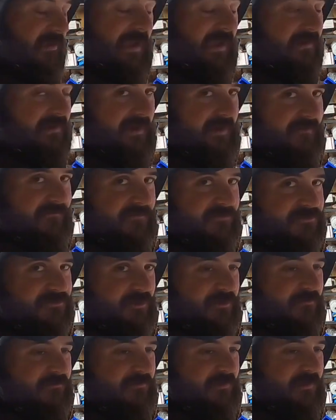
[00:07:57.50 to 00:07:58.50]
you had to have the
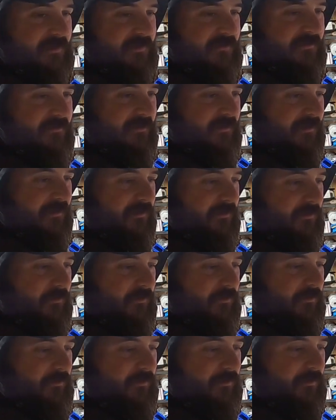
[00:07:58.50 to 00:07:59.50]
truck running,
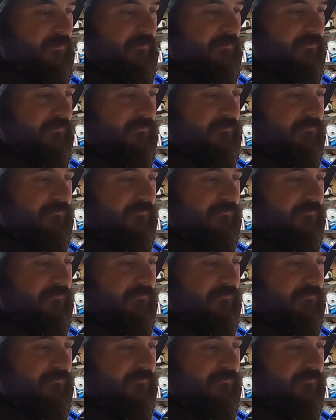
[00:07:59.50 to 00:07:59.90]
or